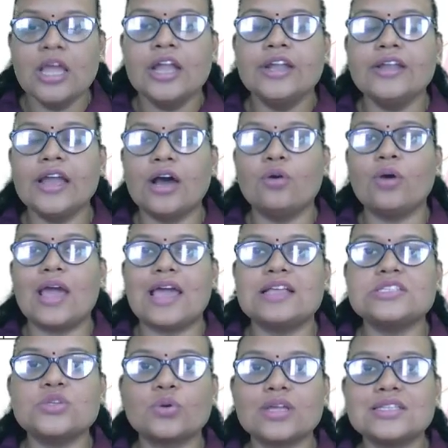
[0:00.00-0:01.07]
Now as
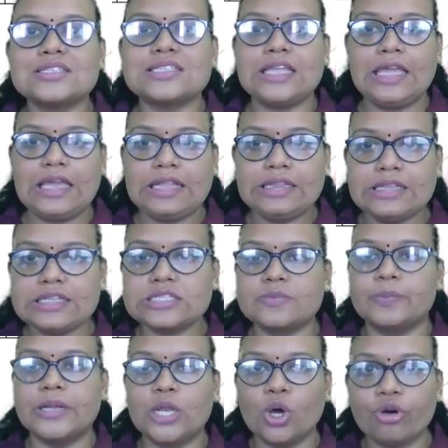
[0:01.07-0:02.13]
you can see in this
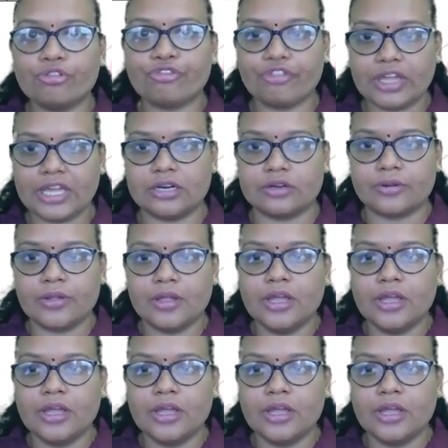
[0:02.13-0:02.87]
below figure,